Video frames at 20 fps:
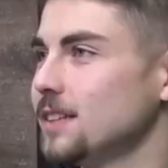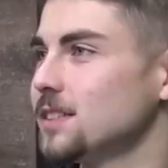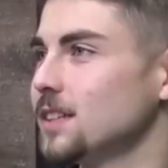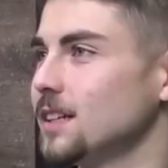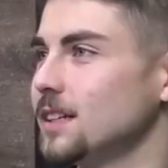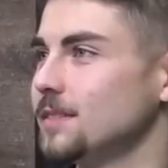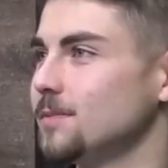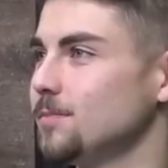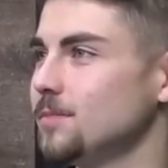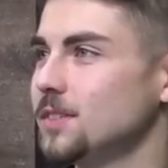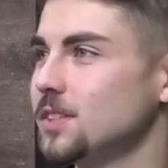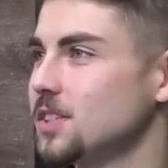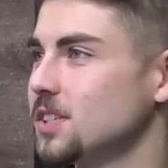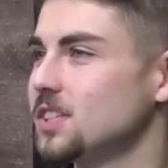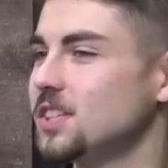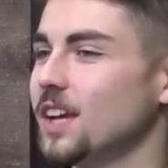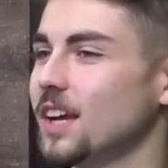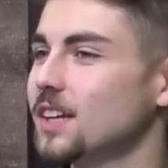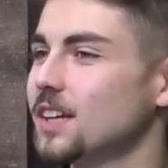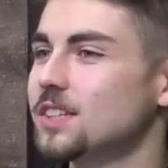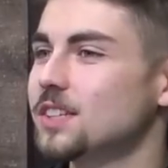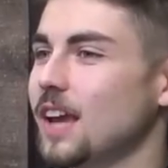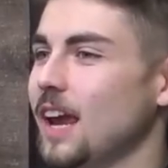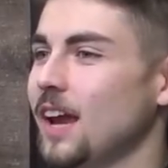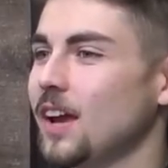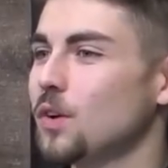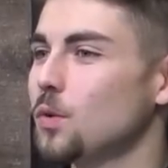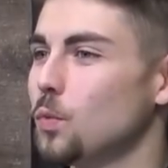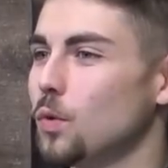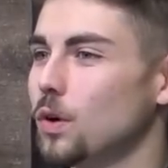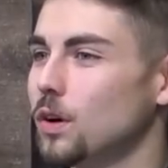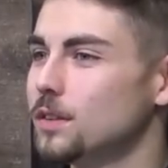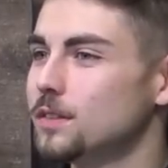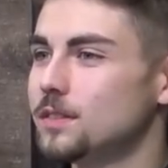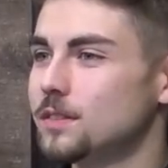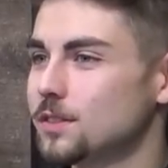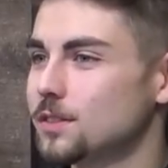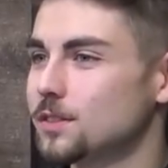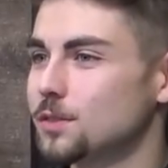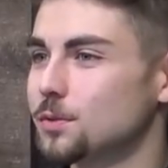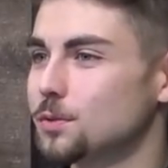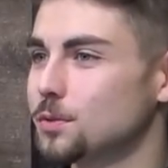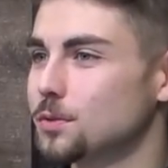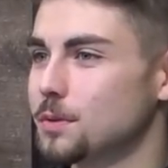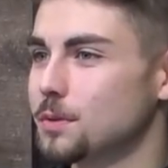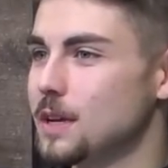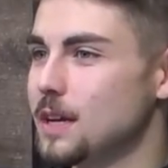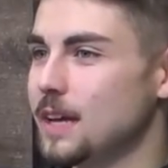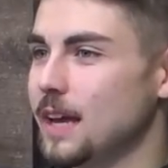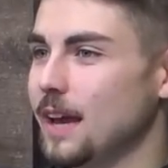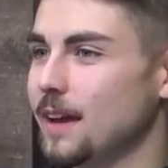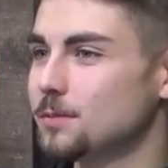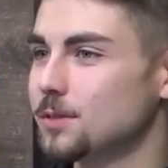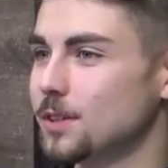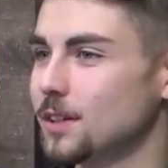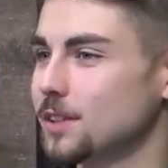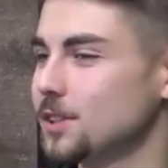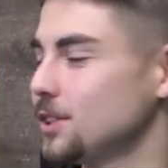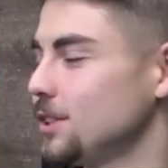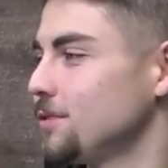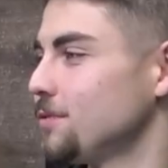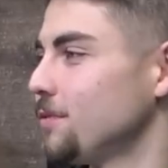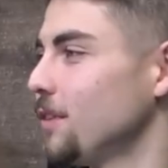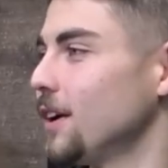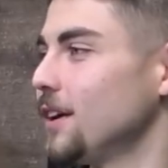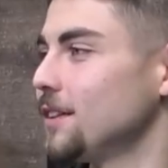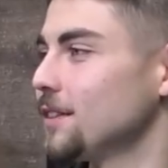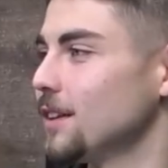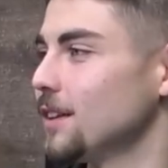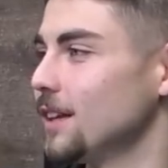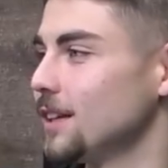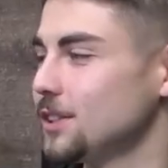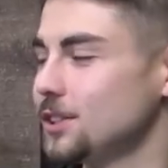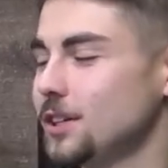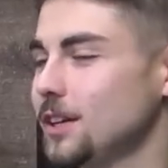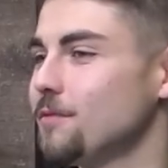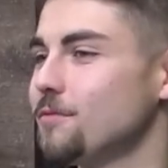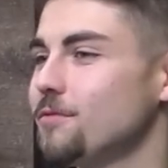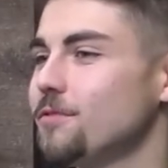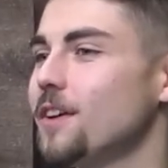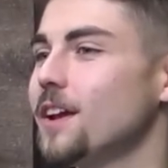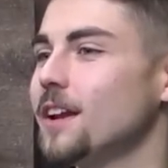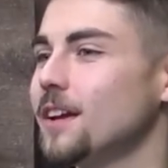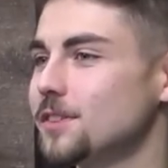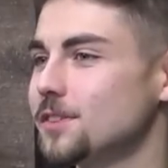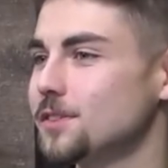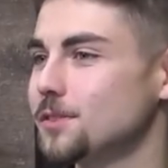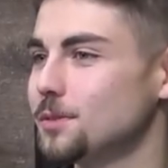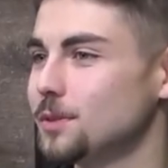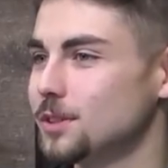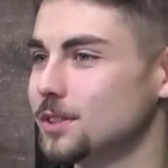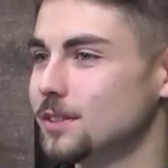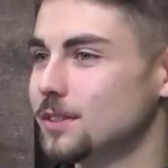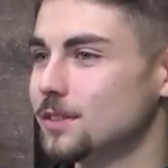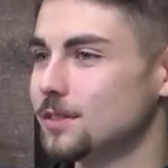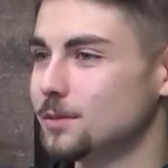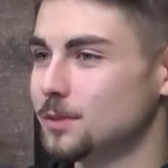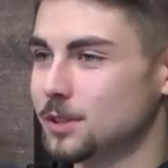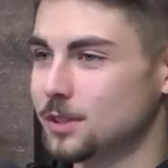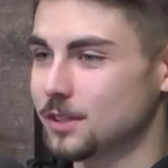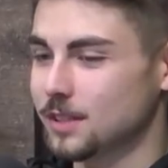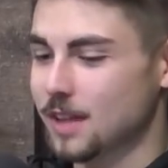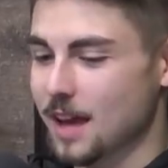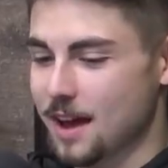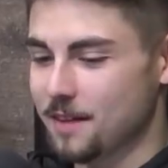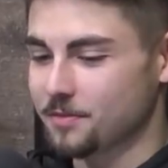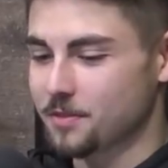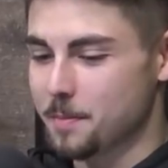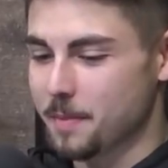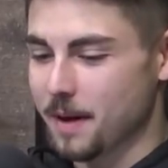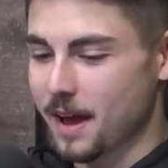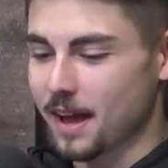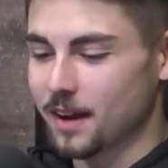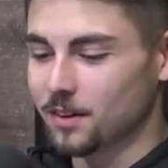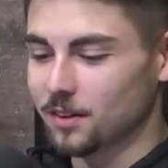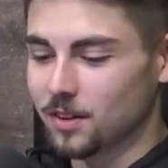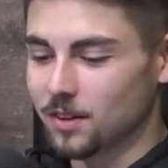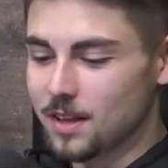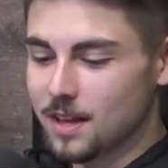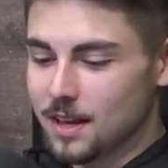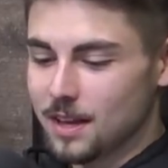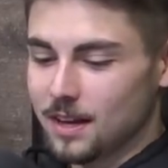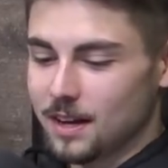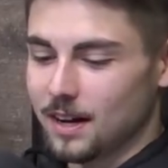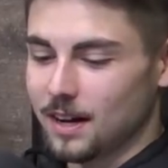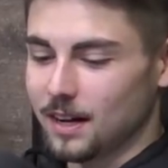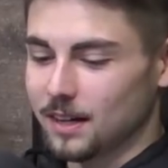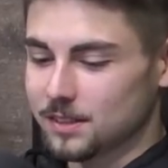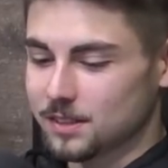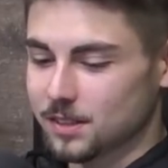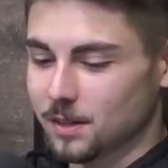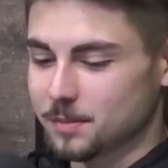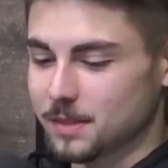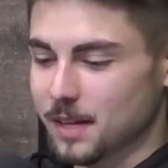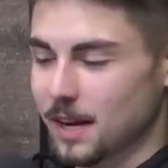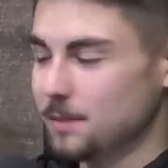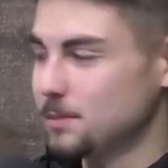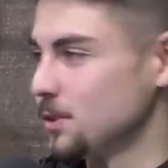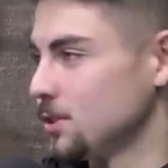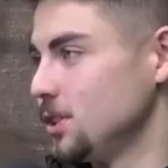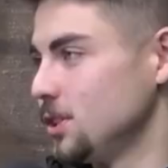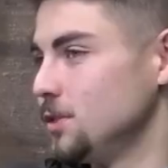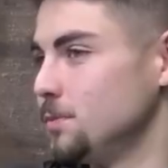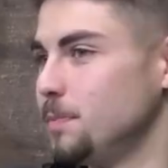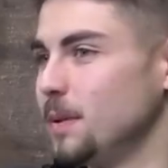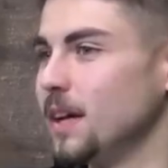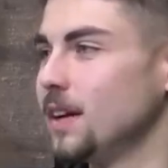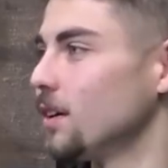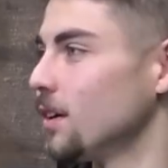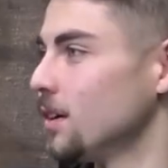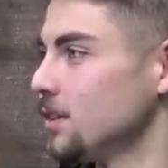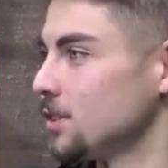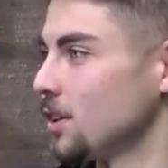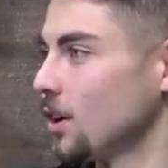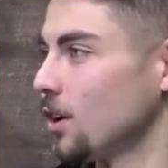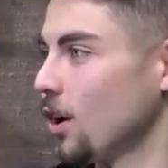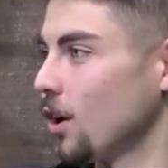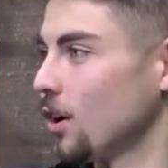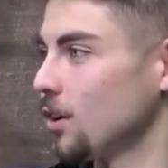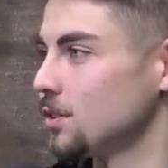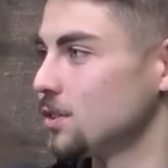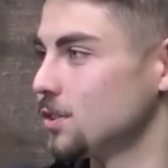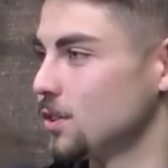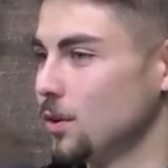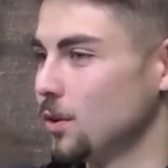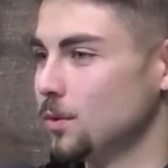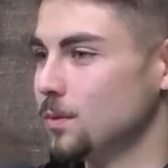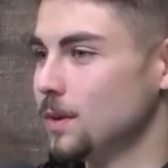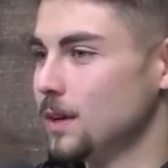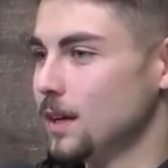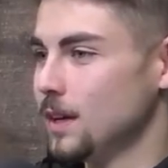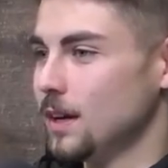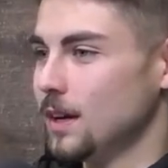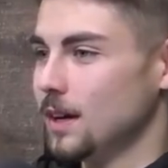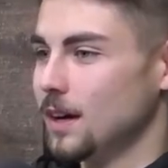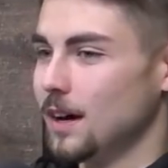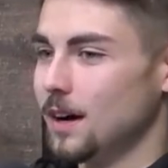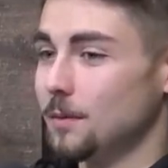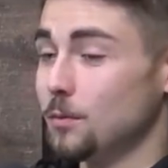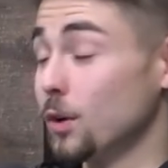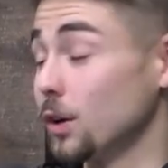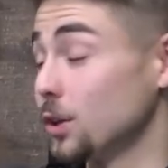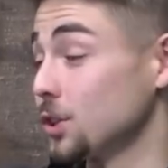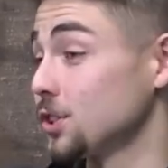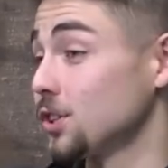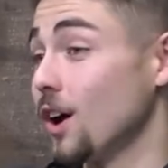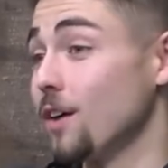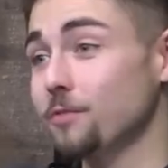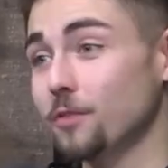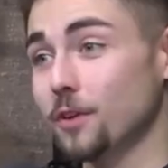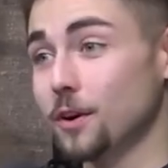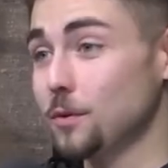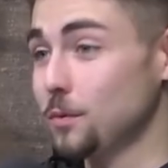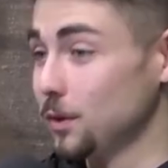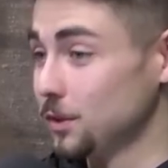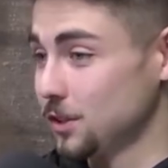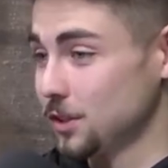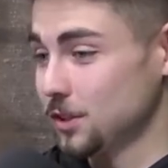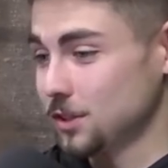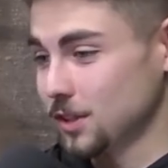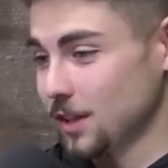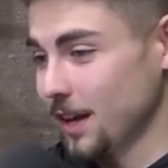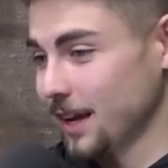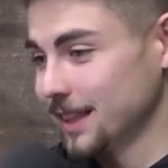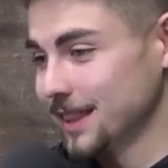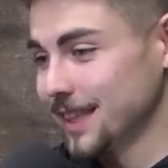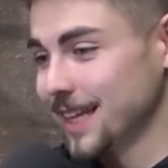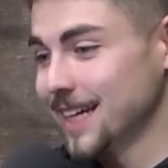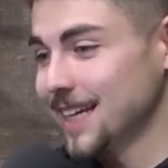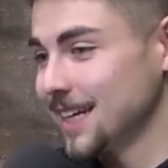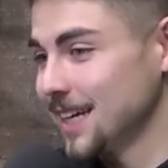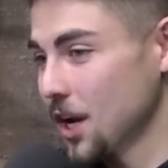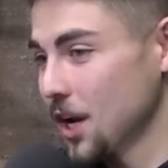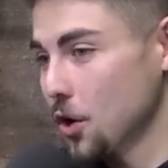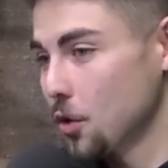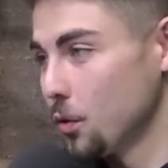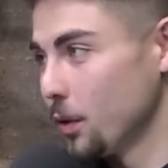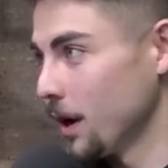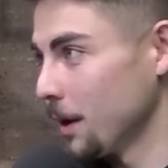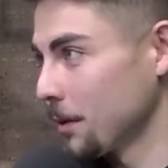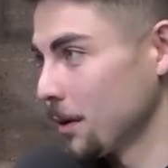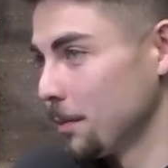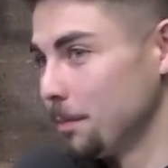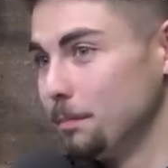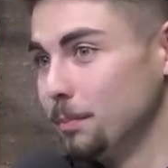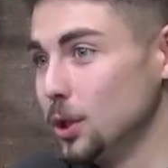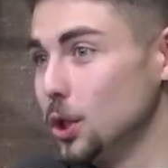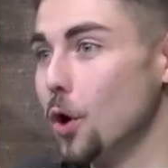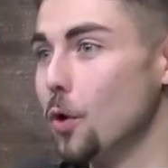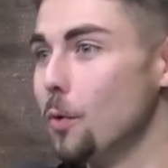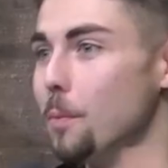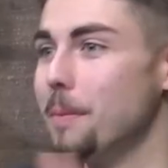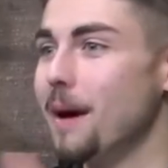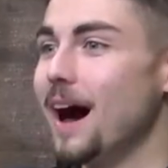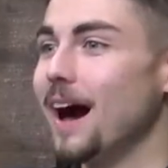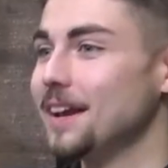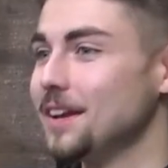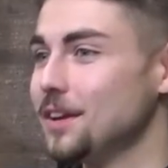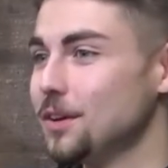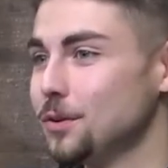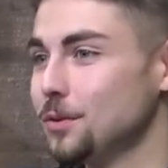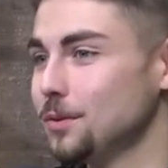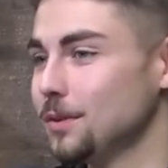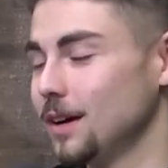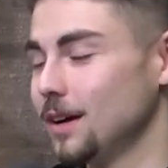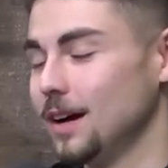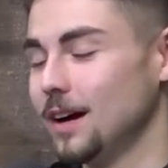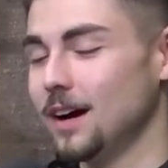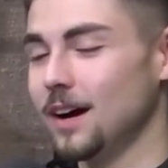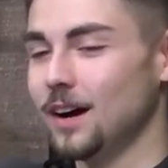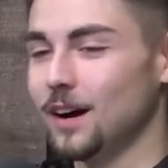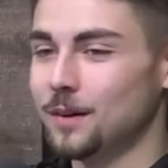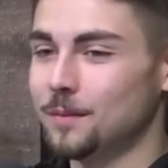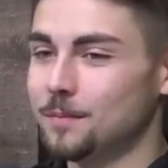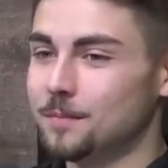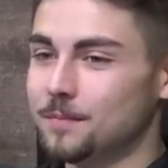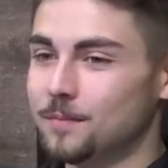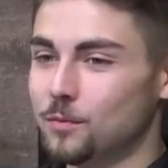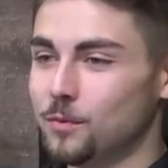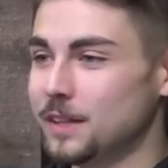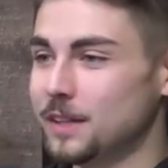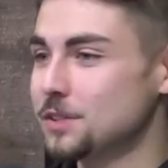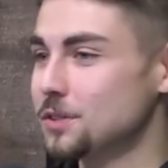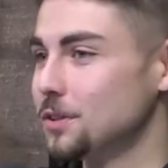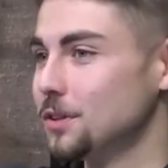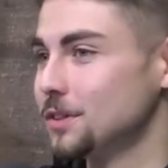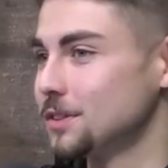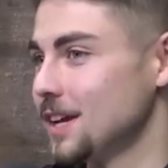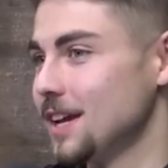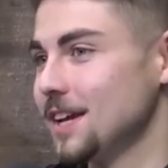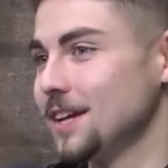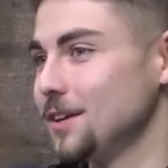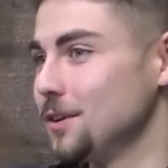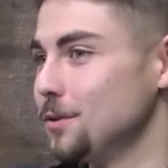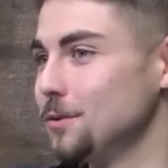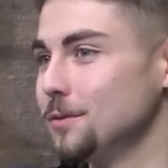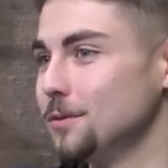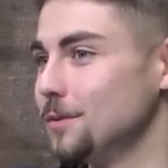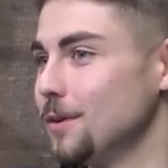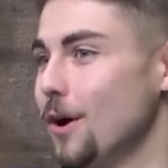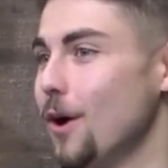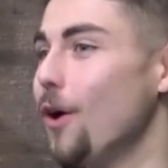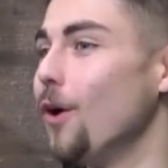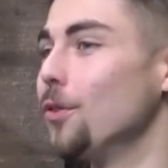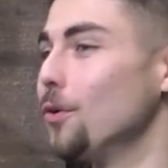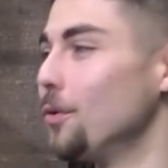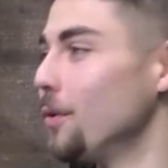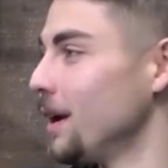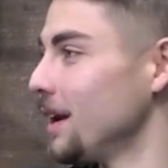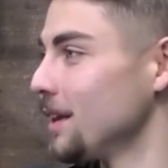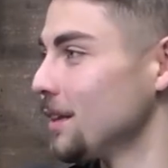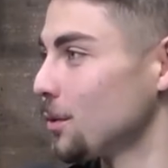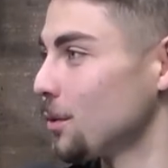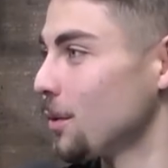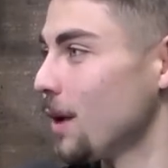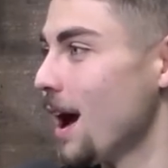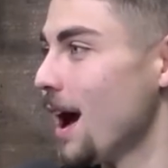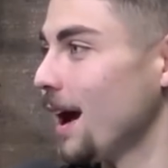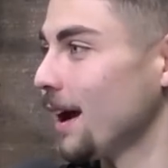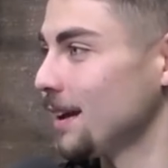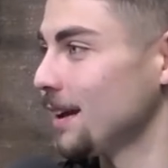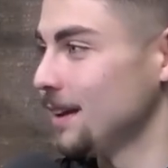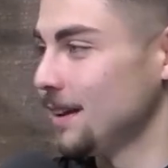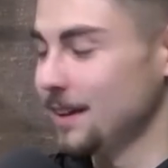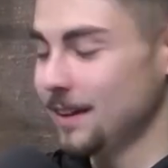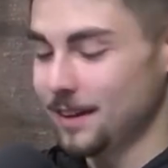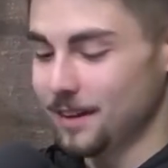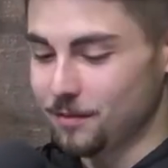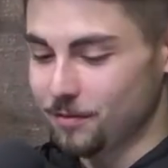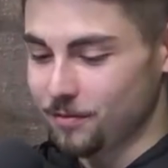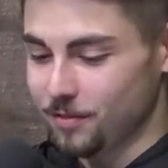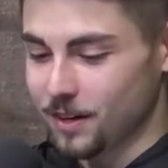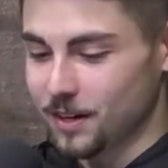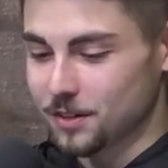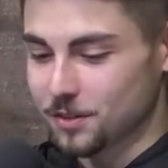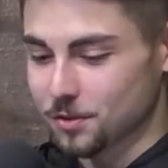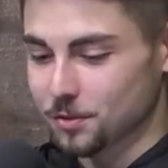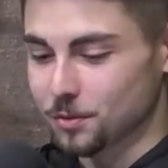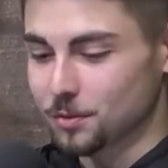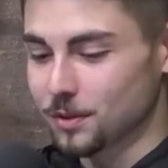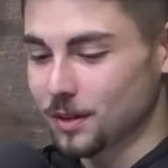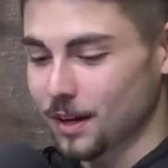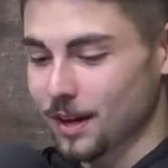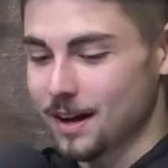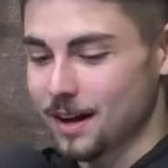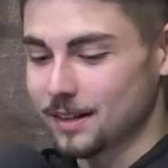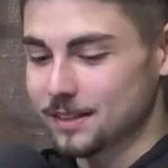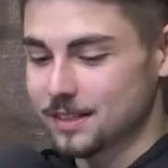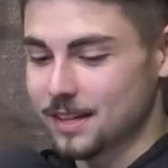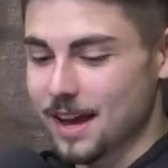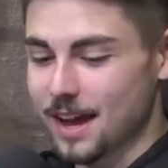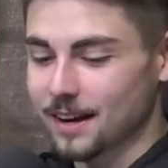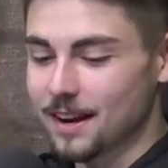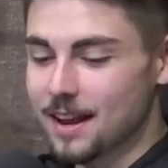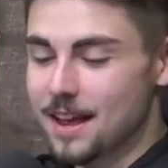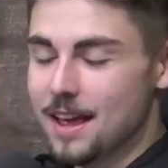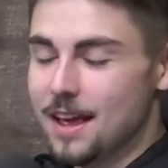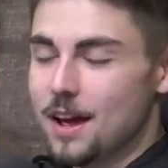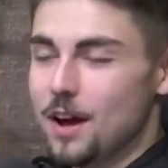like 6 and 1s through 3 games. Like she's fighting, like she can finish, which is half the battle sometimes. And she's bigger as a guard. So where Suffren will just like lightning quick blow by you, Wenzel will take you all the way to the rack and finish through the contact.